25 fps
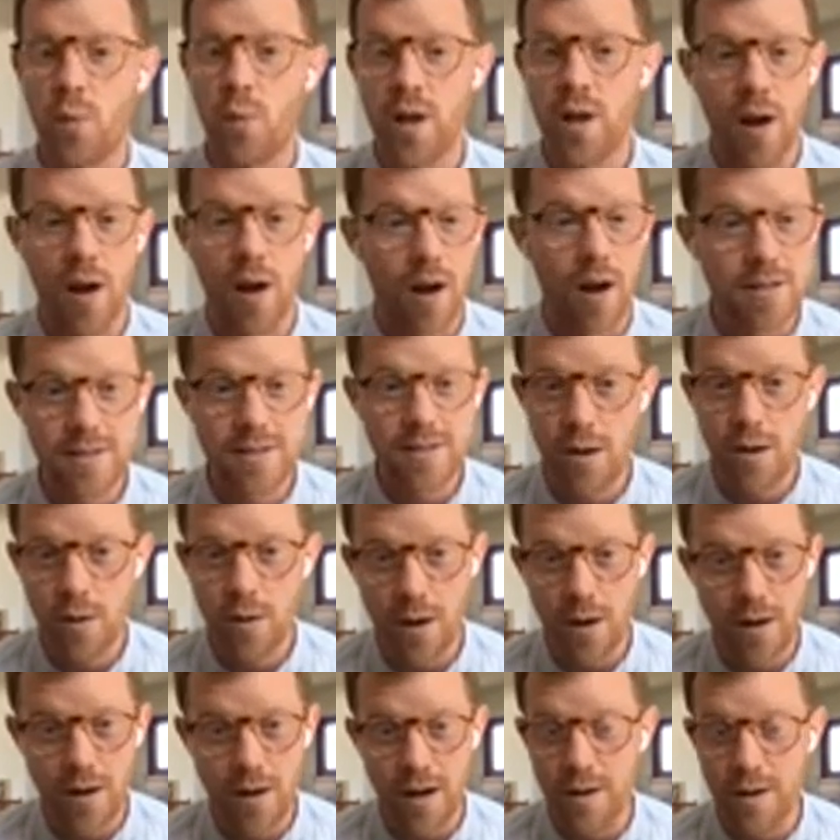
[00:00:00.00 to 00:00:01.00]
We
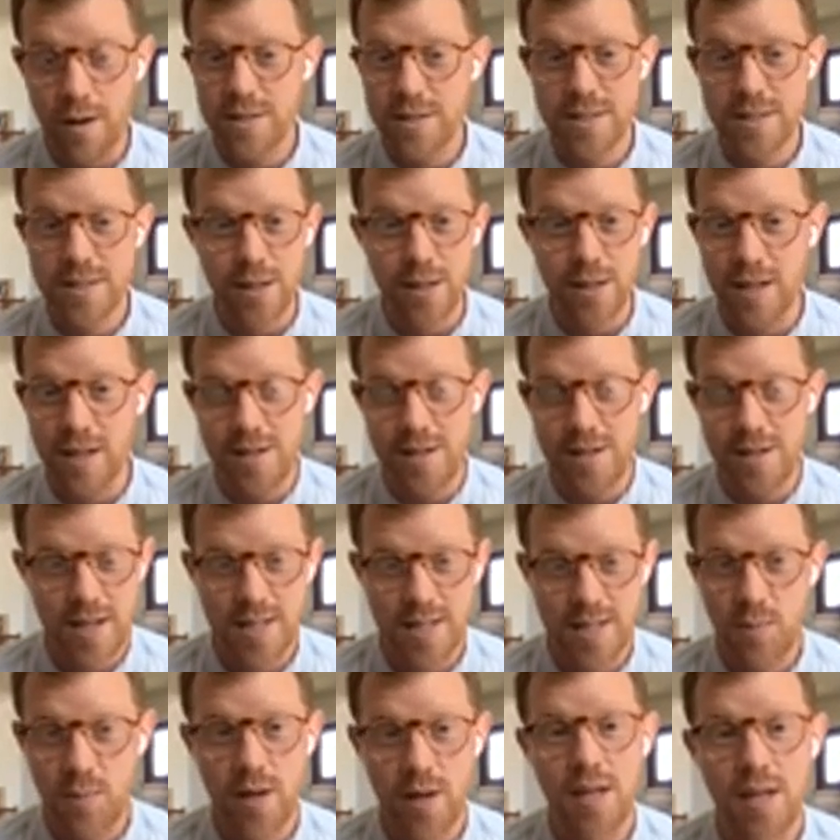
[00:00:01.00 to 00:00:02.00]
also are still in
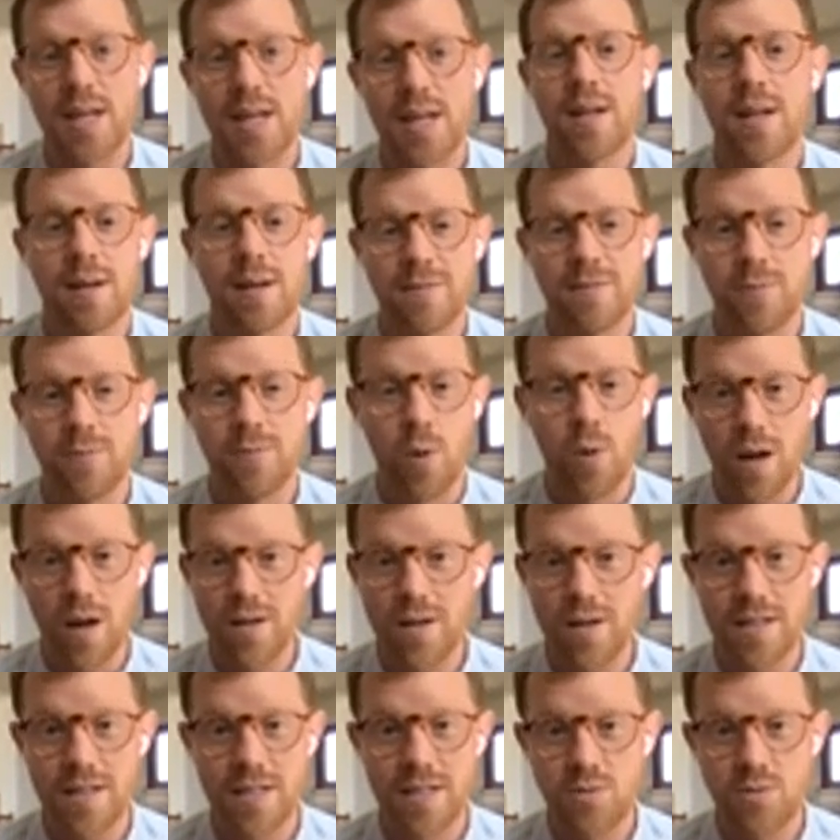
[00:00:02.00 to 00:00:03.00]
desperate need of
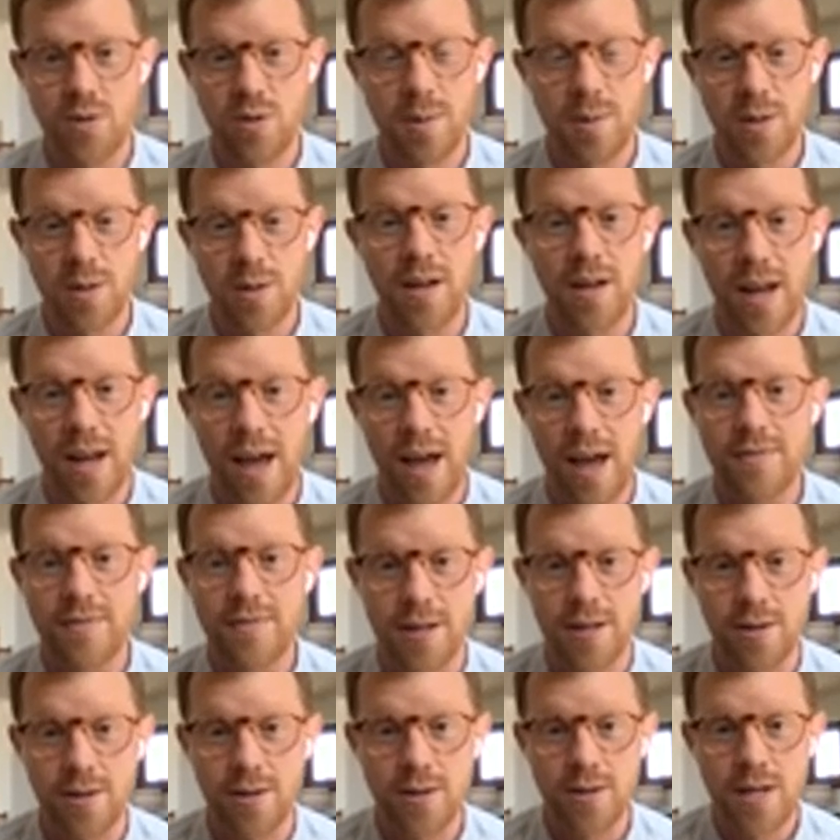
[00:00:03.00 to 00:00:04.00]
water to distribute on
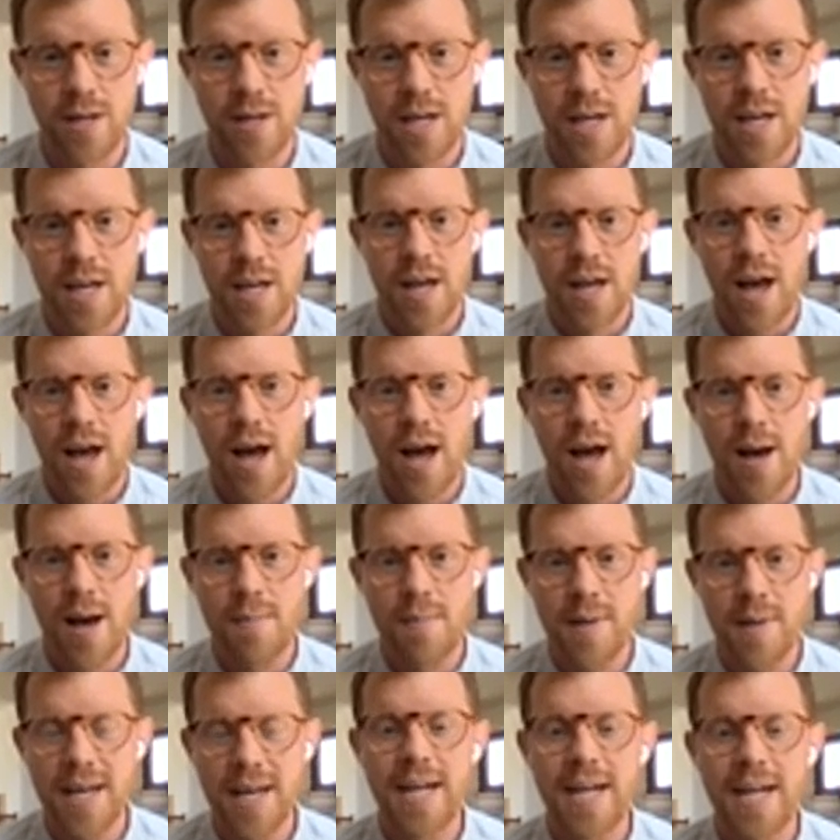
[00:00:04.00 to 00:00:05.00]
Navajo.
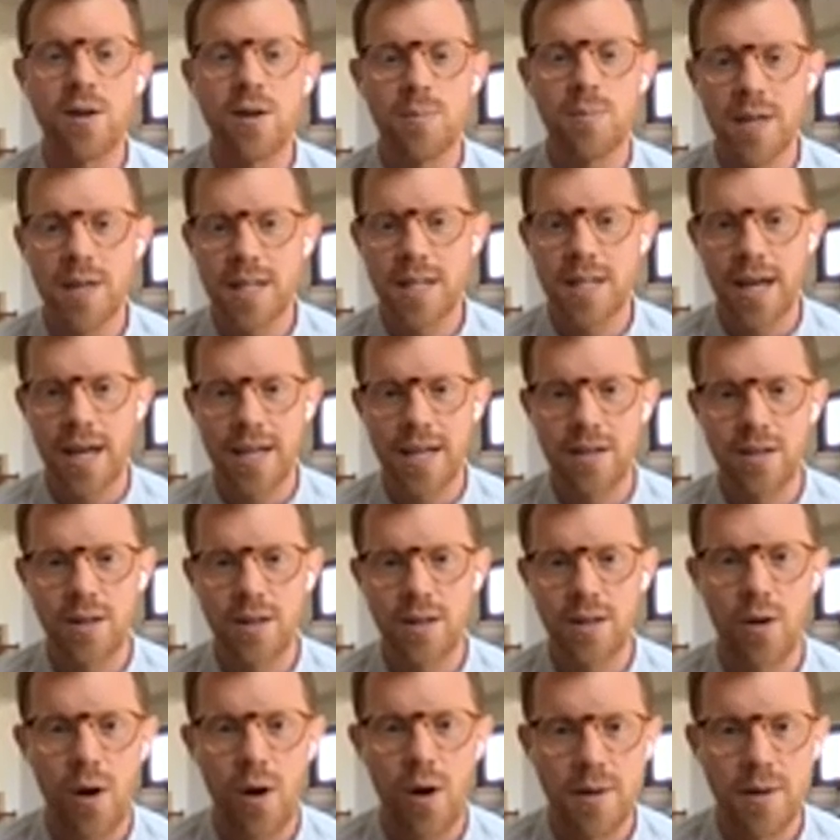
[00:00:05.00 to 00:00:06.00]
And I don't mean
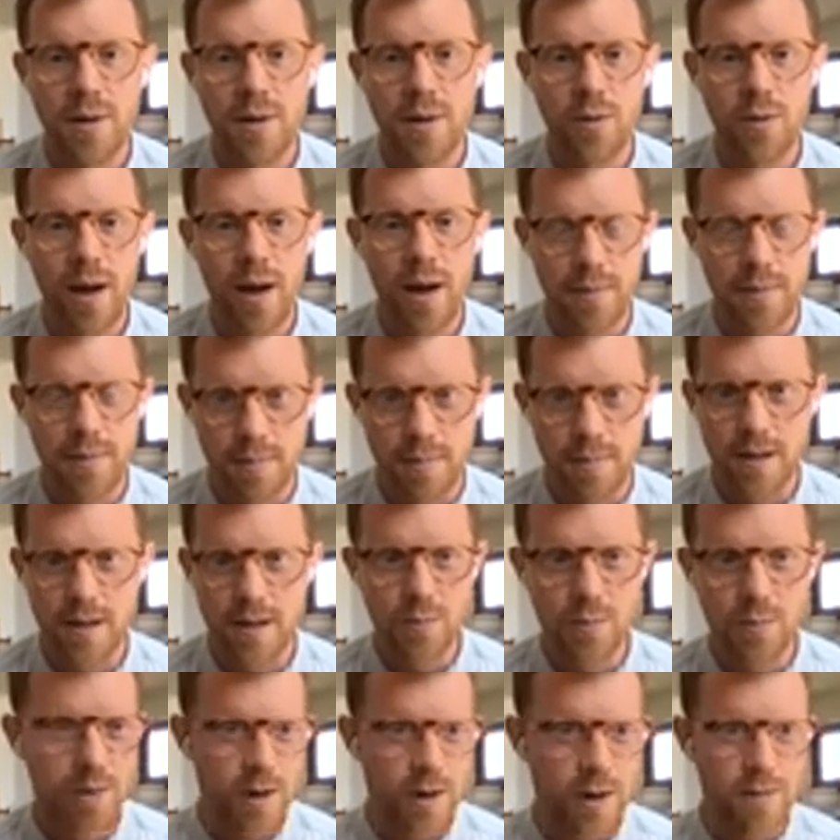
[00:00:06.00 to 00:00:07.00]
like, you know, go home and grab
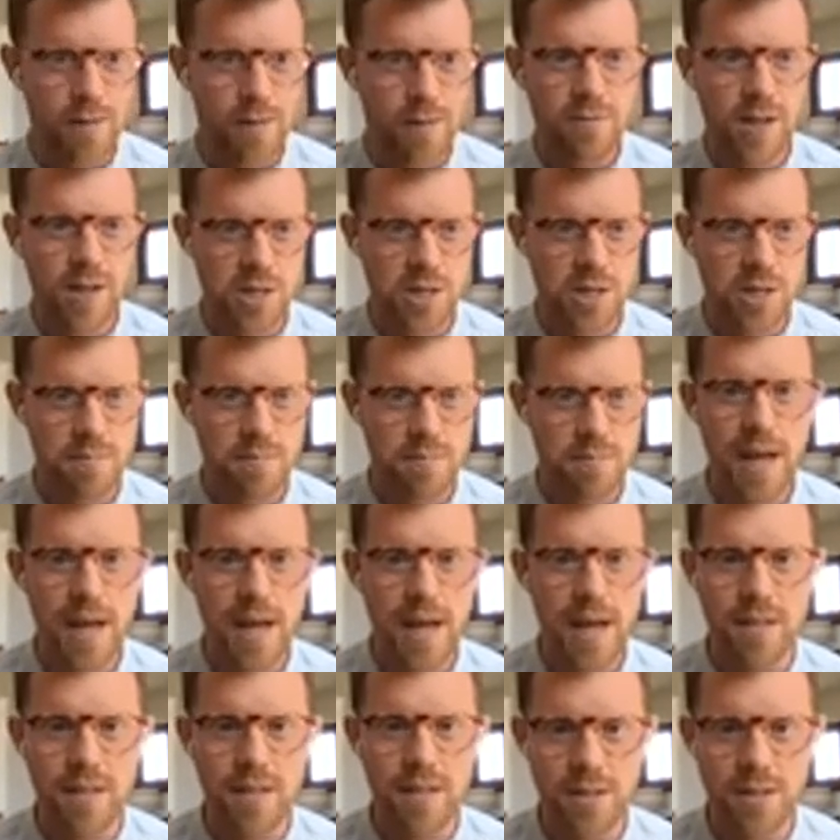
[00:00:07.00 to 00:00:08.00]
the bottled water out of your
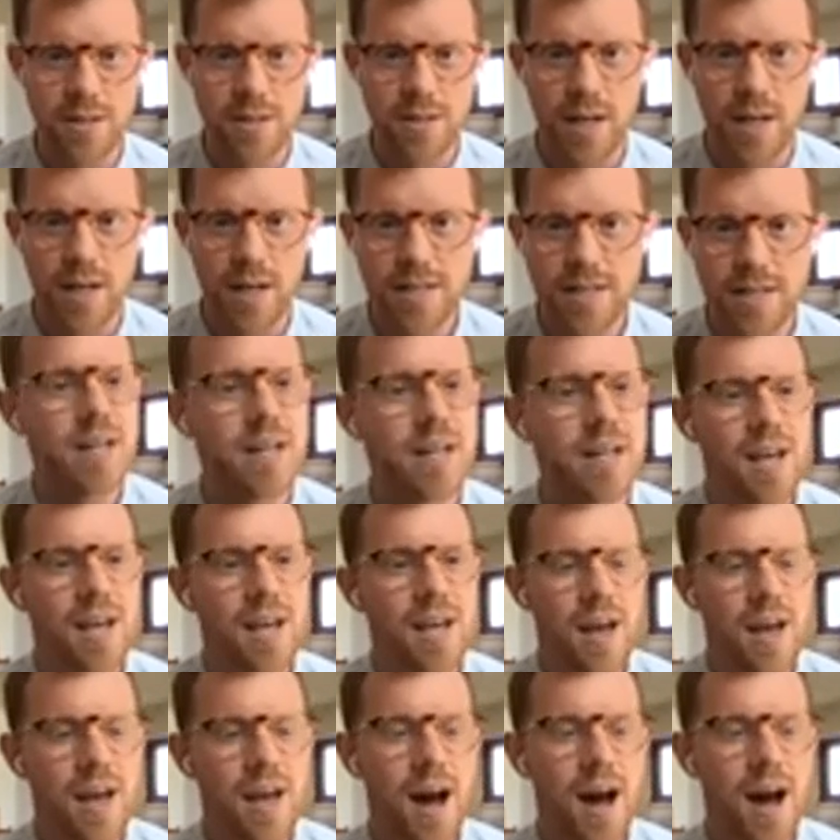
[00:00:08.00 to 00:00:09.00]
fridge and mail it to
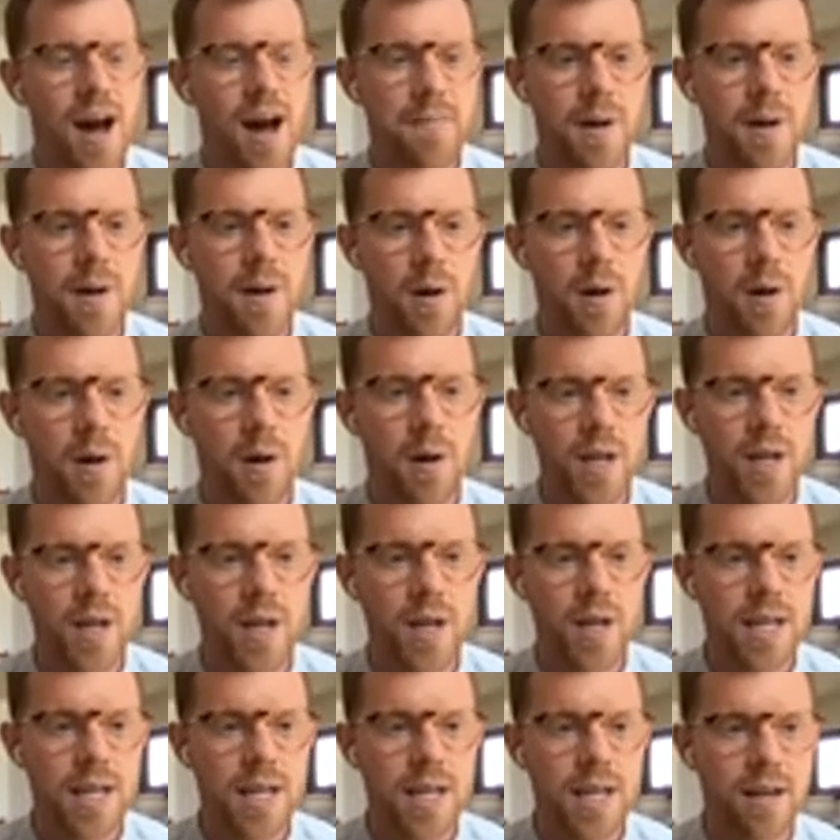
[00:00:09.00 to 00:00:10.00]
us.
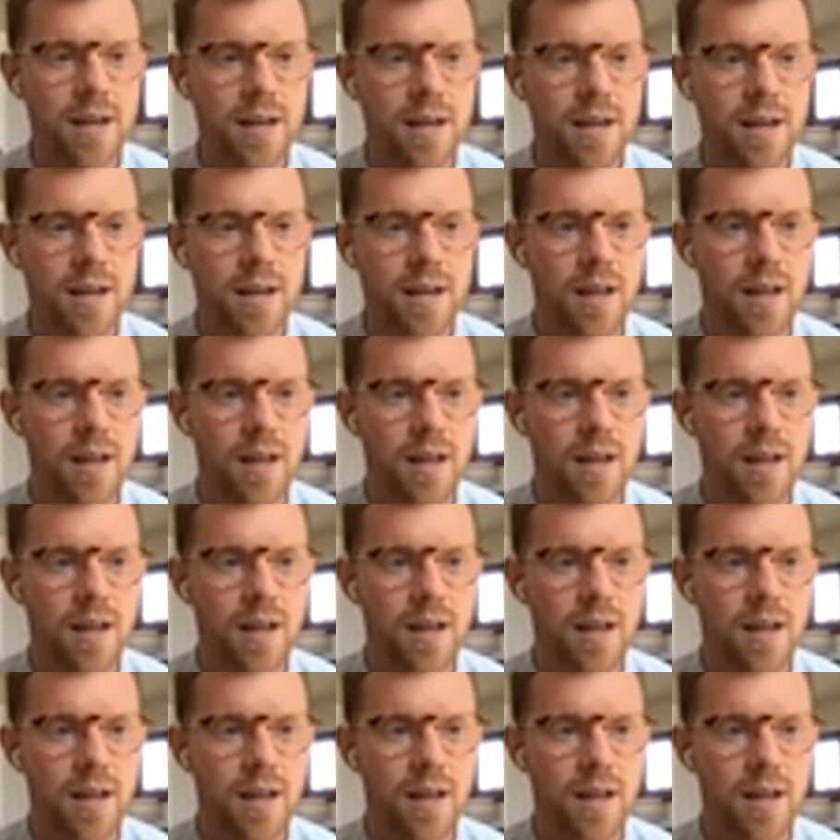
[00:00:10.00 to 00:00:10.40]
But the